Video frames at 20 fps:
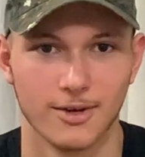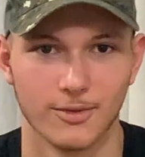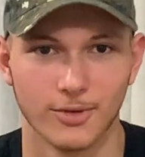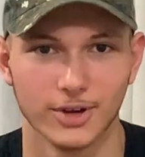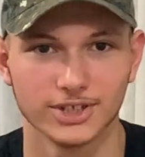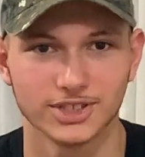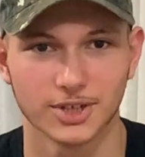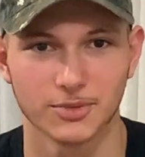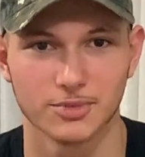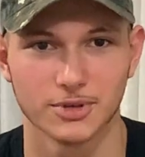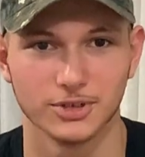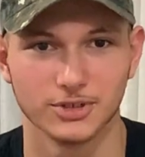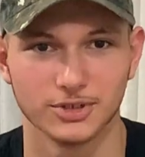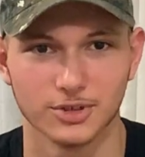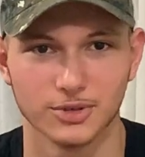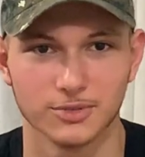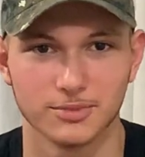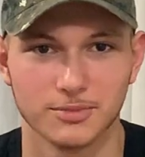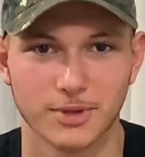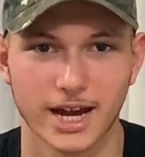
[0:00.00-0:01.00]
What's up
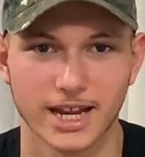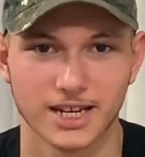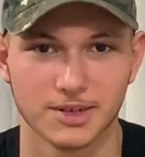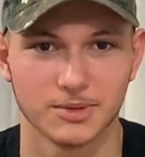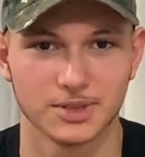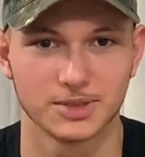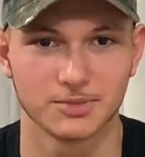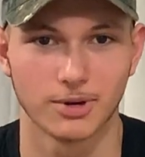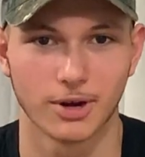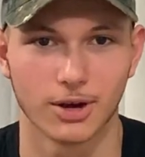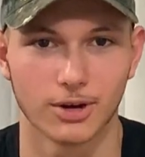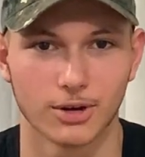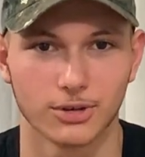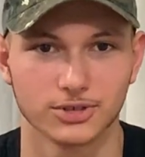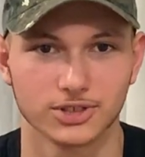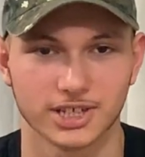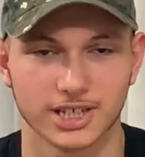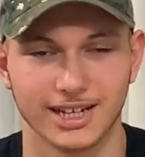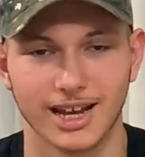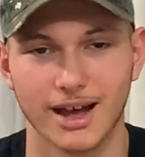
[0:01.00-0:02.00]
YouTube? My name is
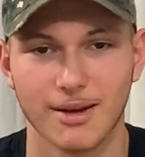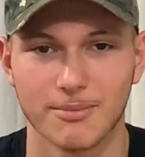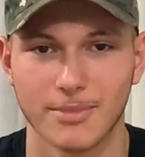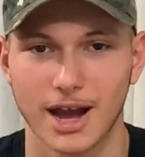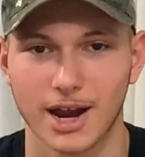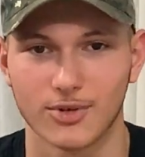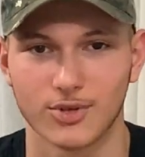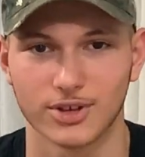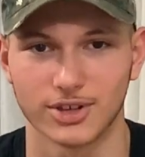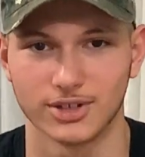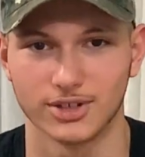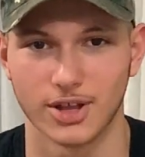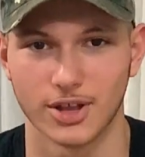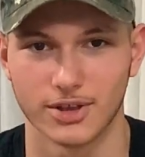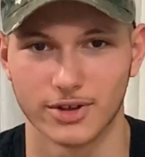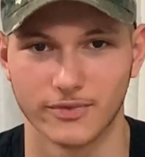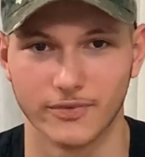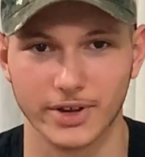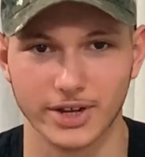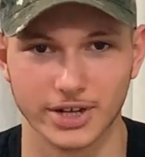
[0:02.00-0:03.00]
Pogos and I'm back with
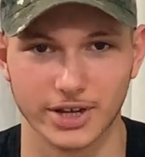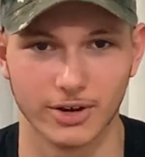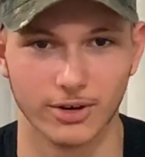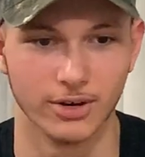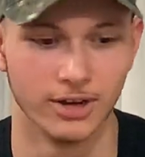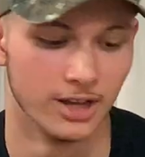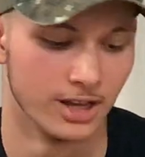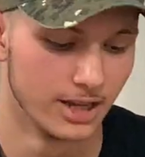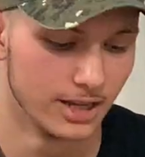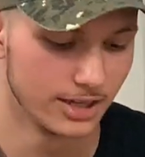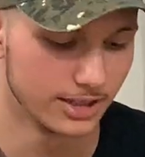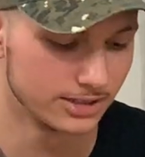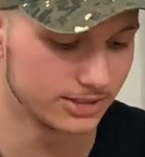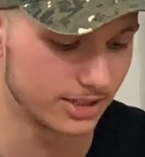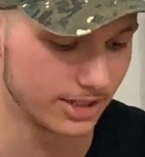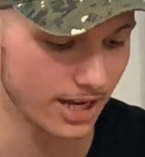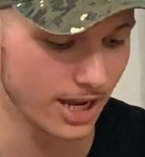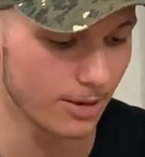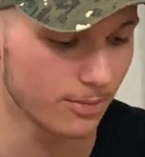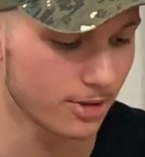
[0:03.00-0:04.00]
another video.
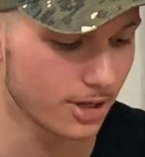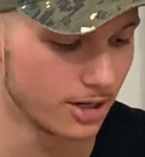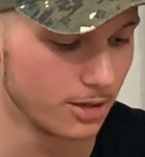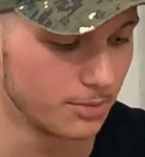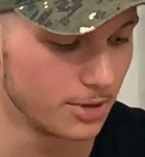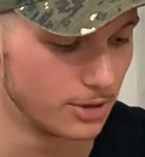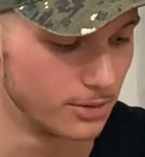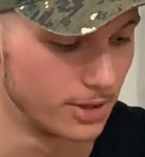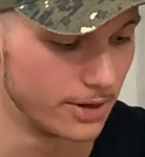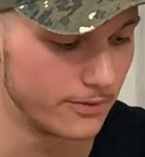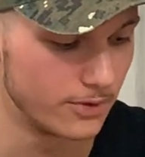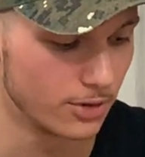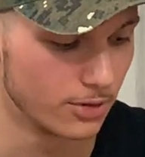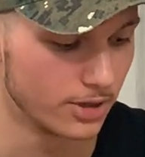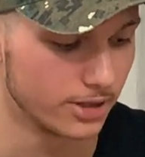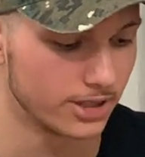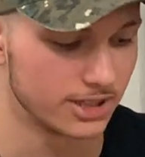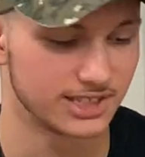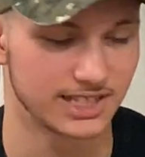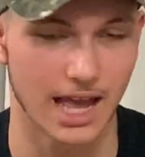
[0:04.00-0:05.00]
Today I'm going to be
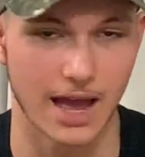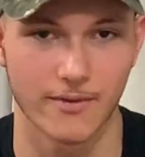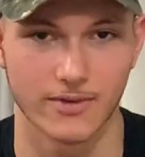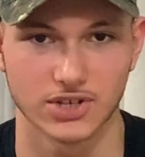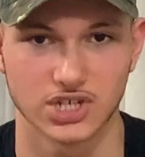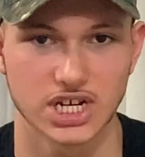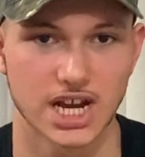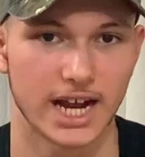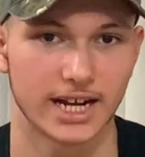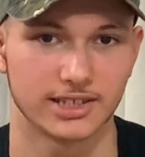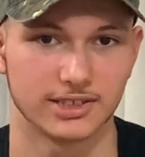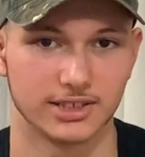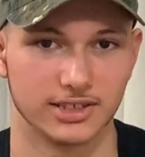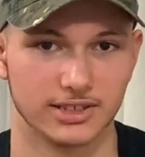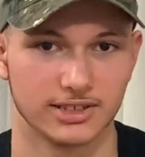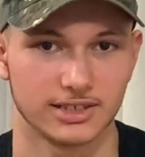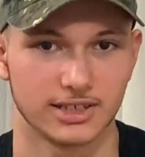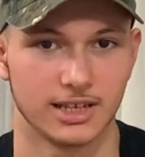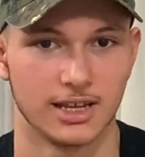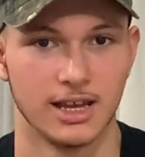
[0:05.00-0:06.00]
reviewing the Savage
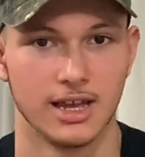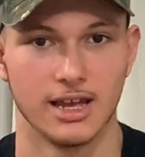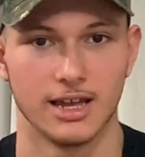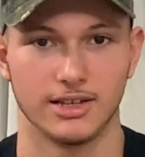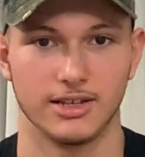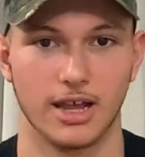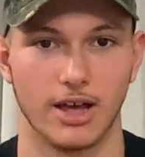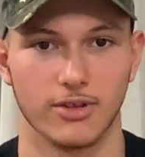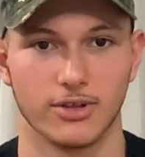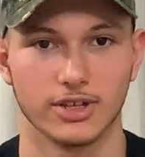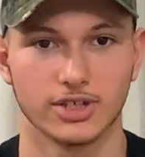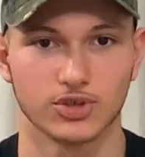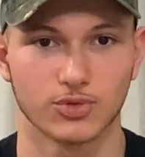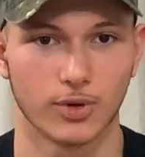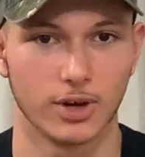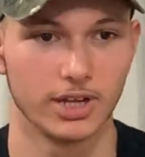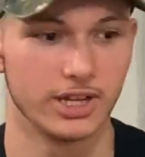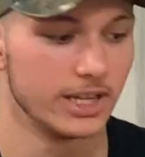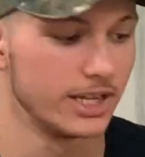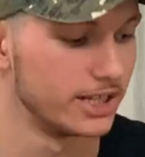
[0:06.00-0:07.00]
Axis. Now this
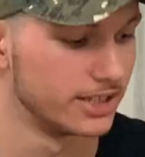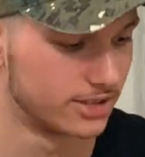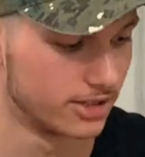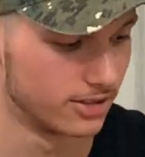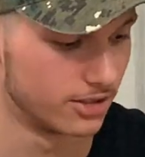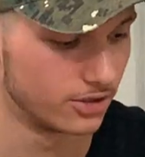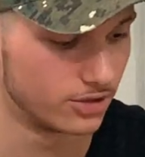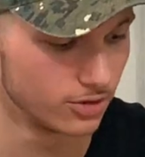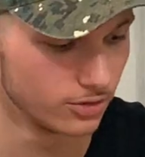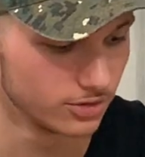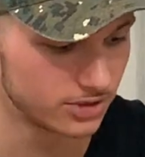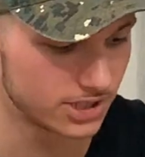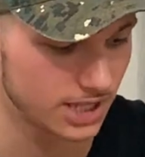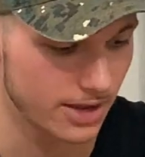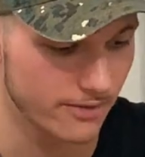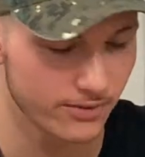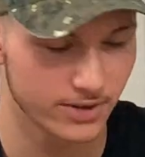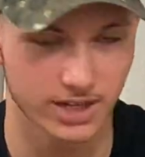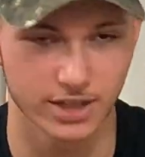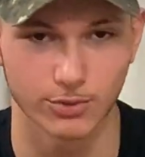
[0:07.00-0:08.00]
one is in the
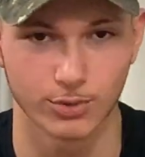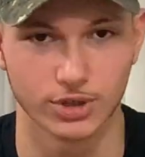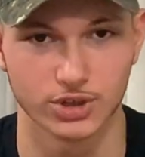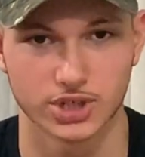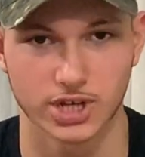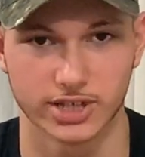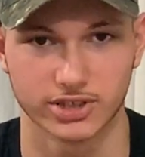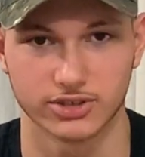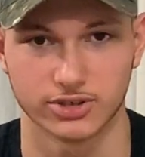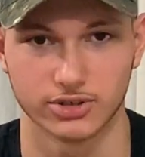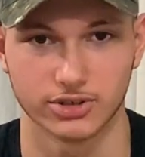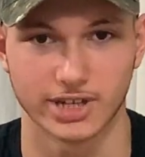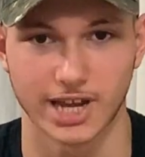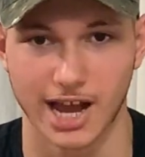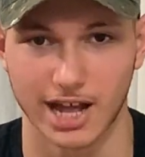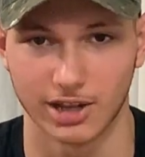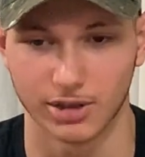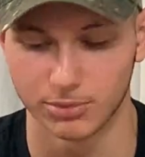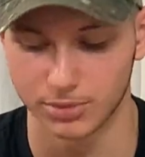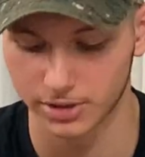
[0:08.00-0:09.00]
270 Winchester
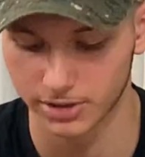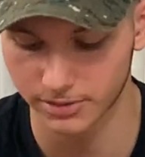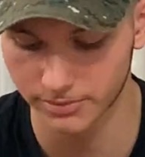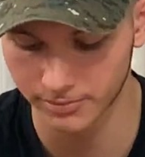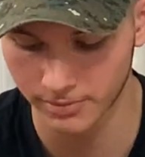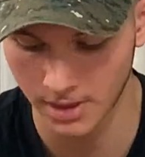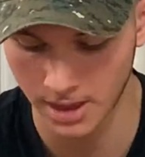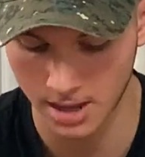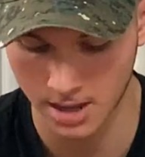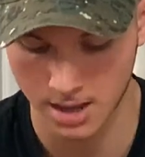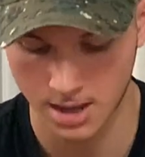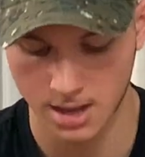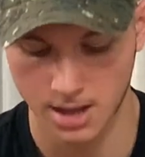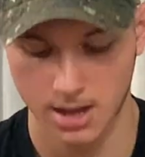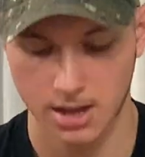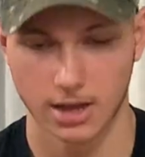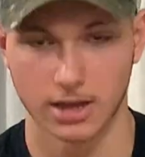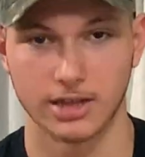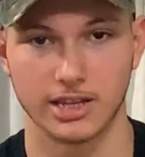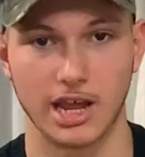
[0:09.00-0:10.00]
caliber.
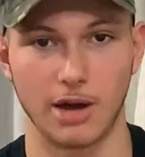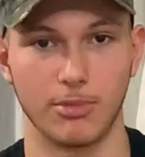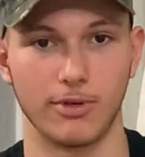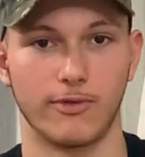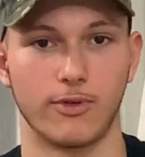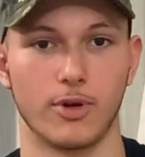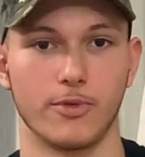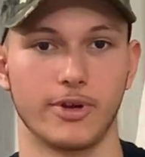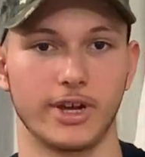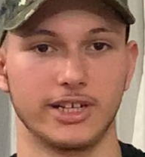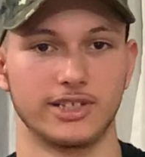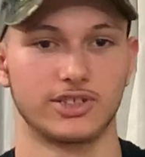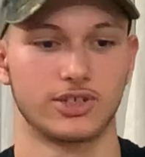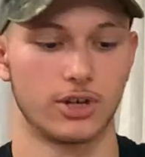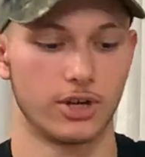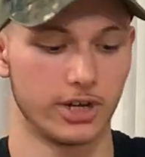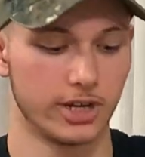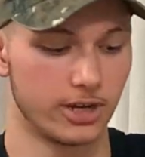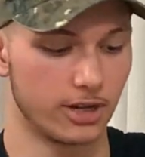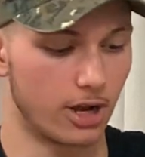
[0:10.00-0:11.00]
Now before we get
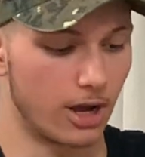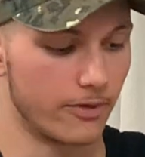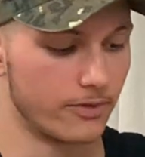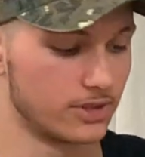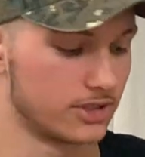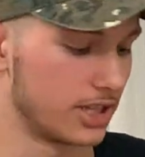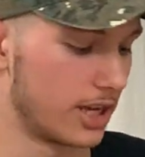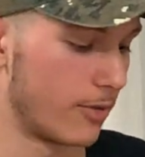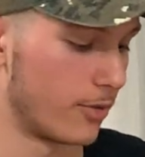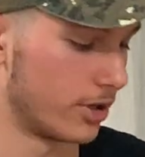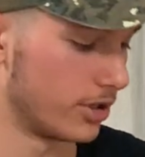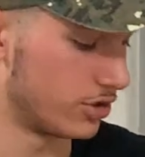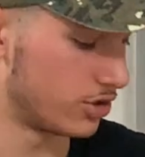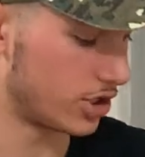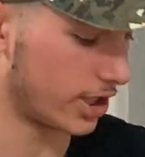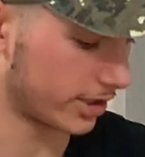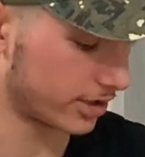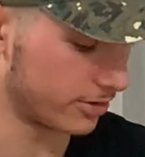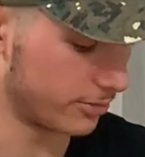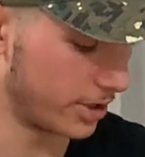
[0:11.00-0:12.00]
started, obviously I want to
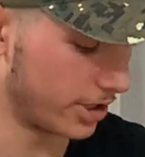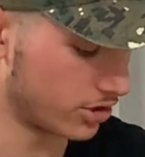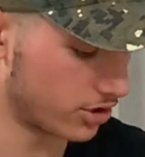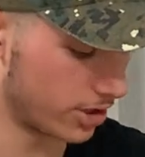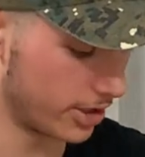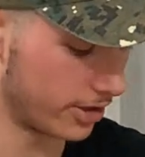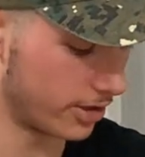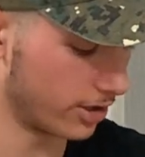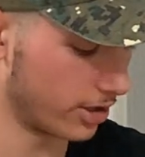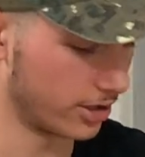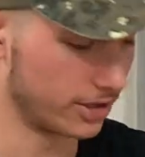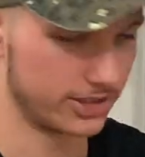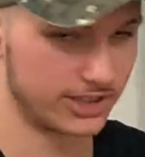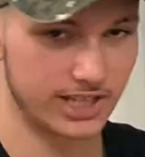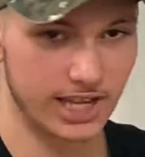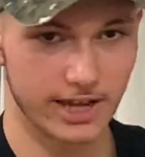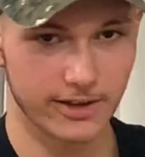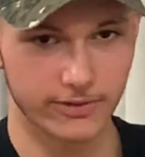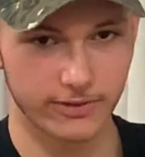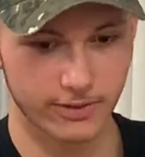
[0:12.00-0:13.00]
check to make sure that the gun is
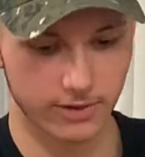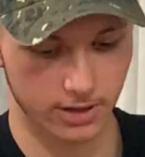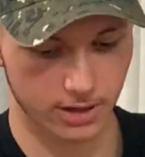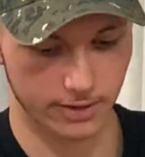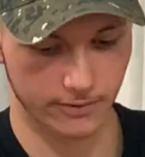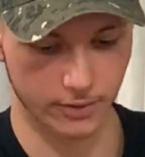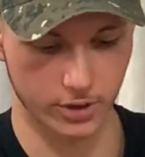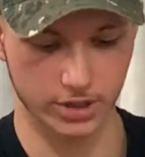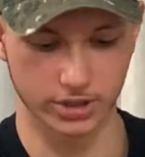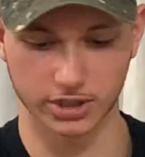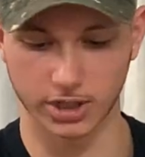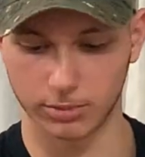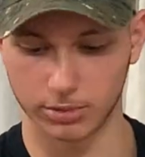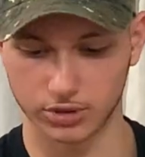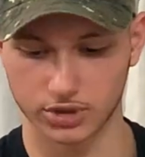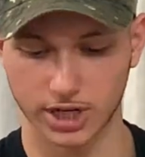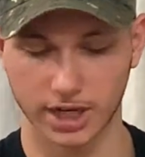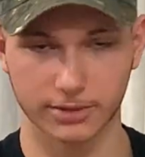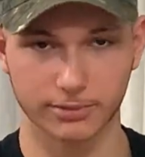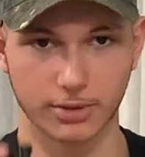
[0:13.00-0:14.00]
safe. I've already double
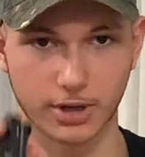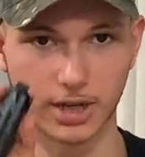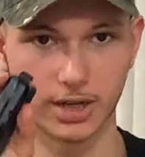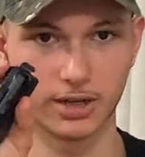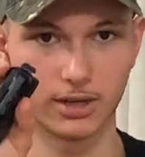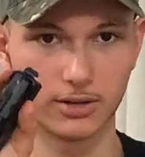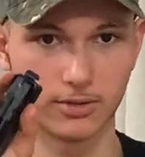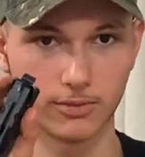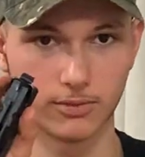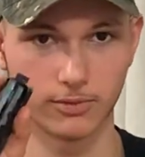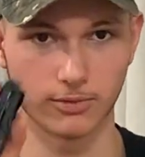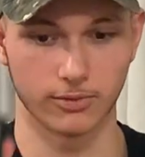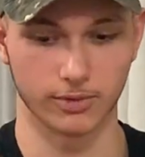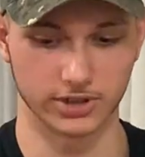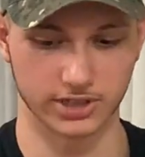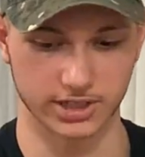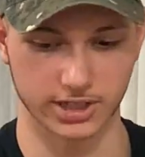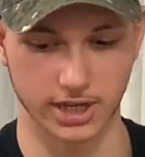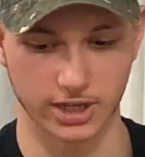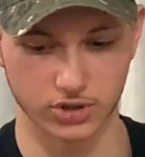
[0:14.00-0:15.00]
checked, but
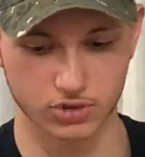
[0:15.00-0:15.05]
once again